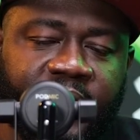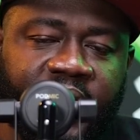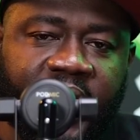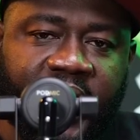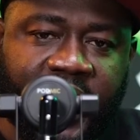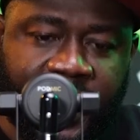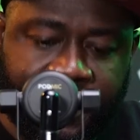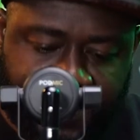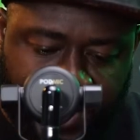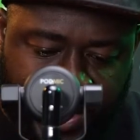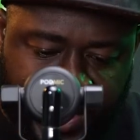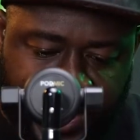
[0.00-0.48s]

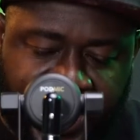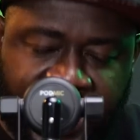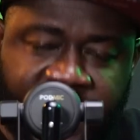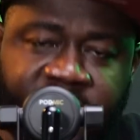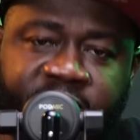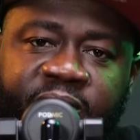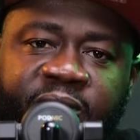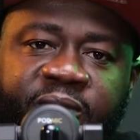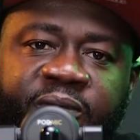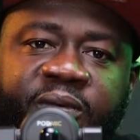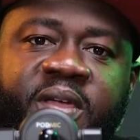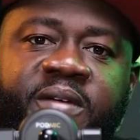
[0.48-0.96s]
Emma
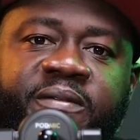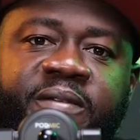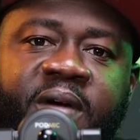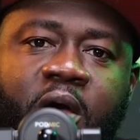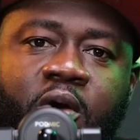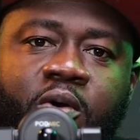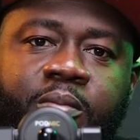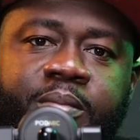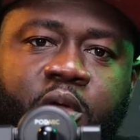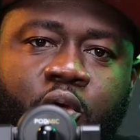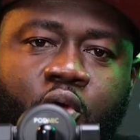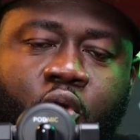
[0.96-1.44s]
in
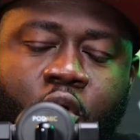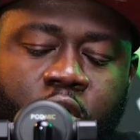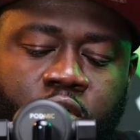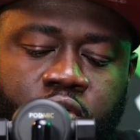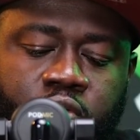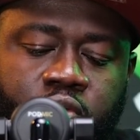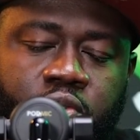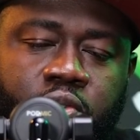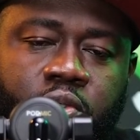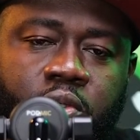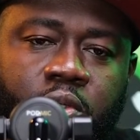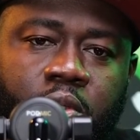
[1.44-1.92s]
favor
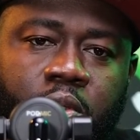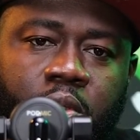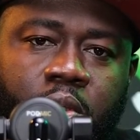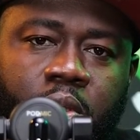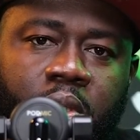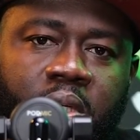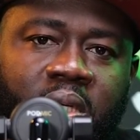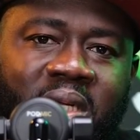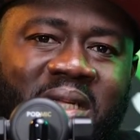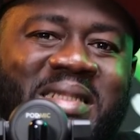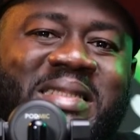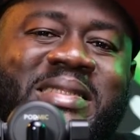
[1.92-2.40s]
because
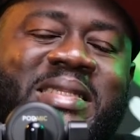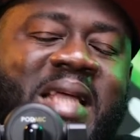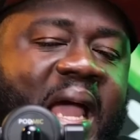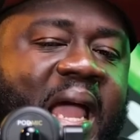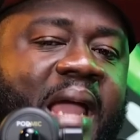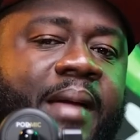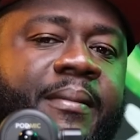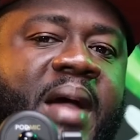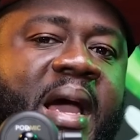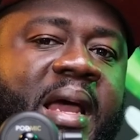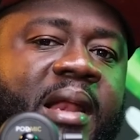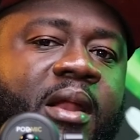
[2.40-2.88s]

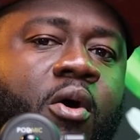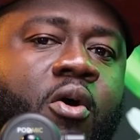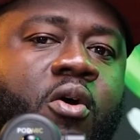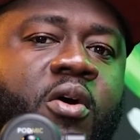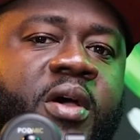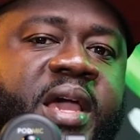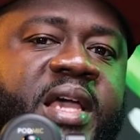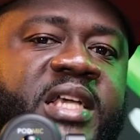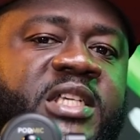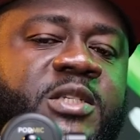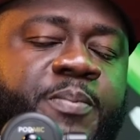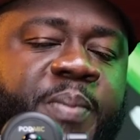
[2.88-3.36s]
time I no
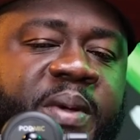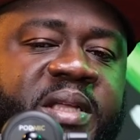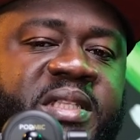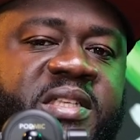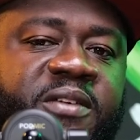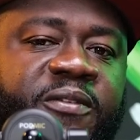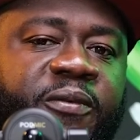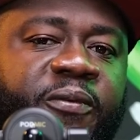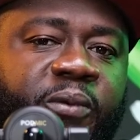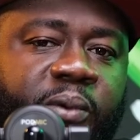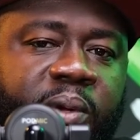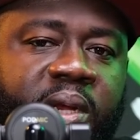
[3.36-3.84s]

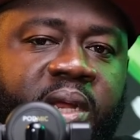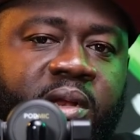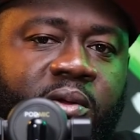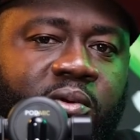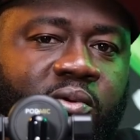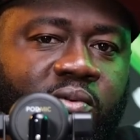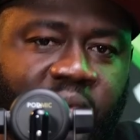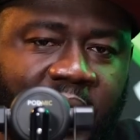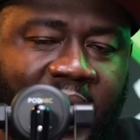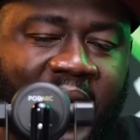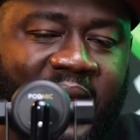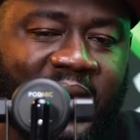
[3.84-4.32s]
expect free
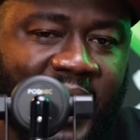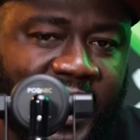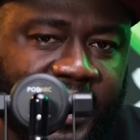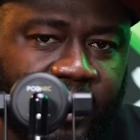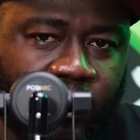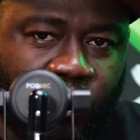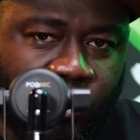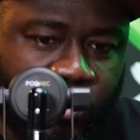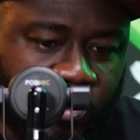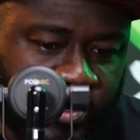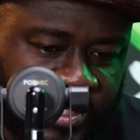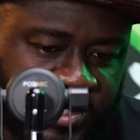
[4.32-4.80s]
no cry
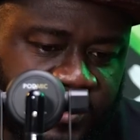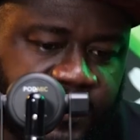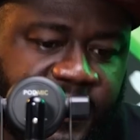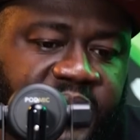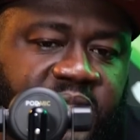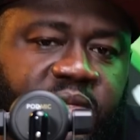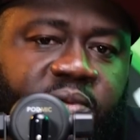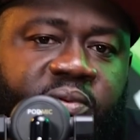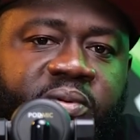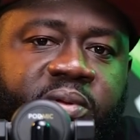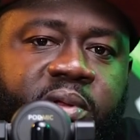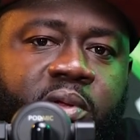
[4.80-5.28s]
like on
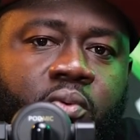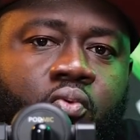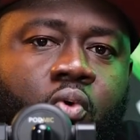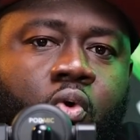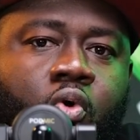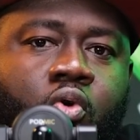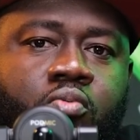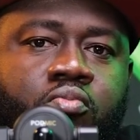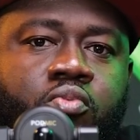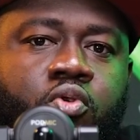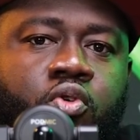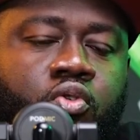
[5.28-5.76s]
expect free
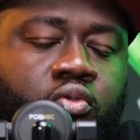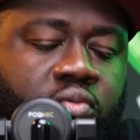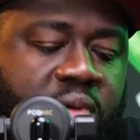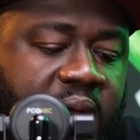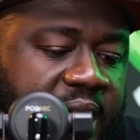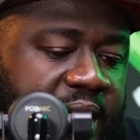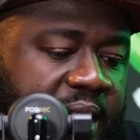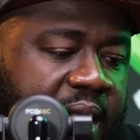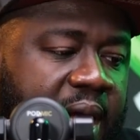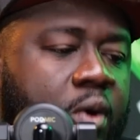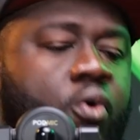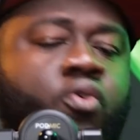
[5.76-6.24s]
wo
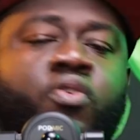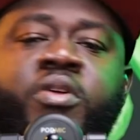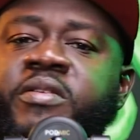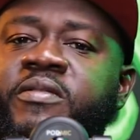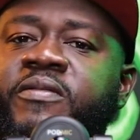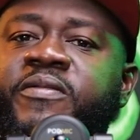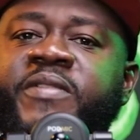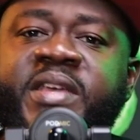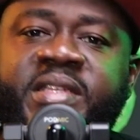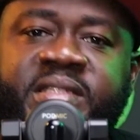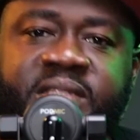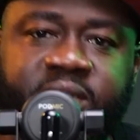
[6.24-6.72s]
monokra na o
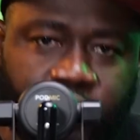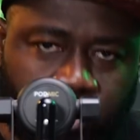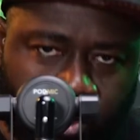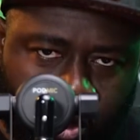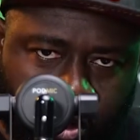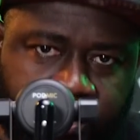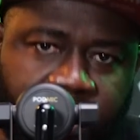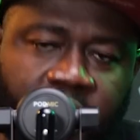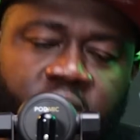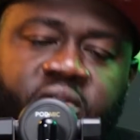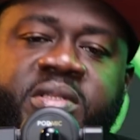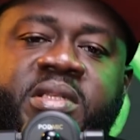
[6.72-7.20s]
invest
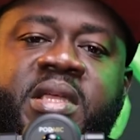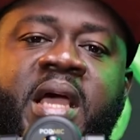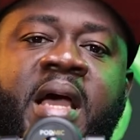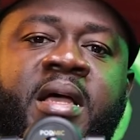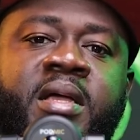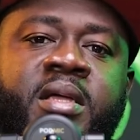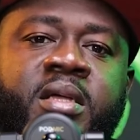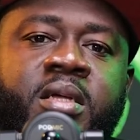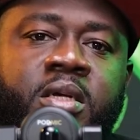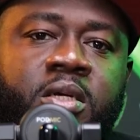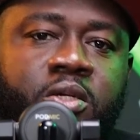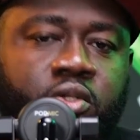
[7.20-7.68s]
no
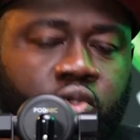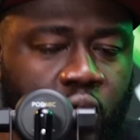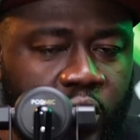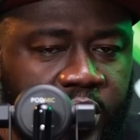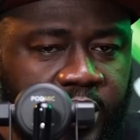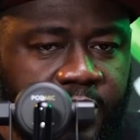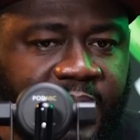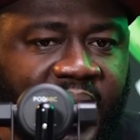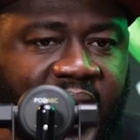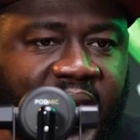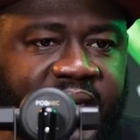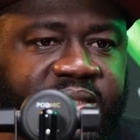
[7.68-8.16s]
mauska. So
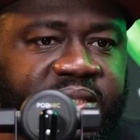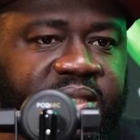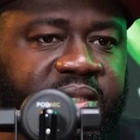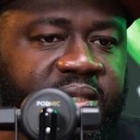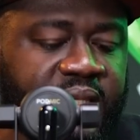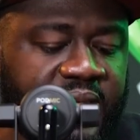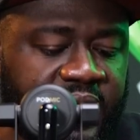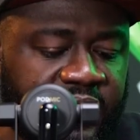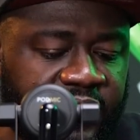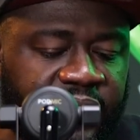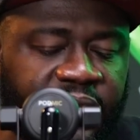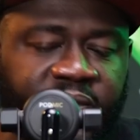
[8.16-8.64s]

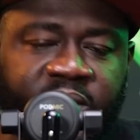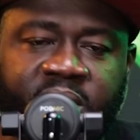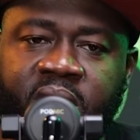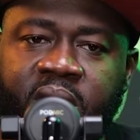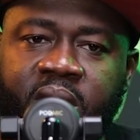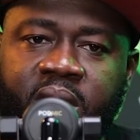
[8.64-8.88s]
imagine if